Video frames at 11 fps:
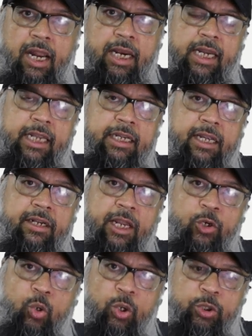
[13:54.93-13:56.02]
and I can
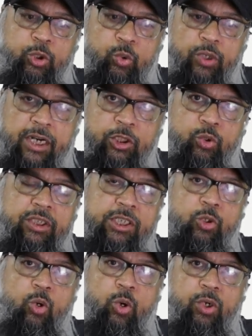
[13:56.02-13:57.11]
enroll students to
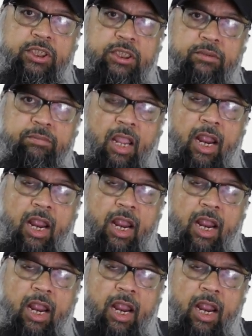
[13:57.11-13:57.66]
this course,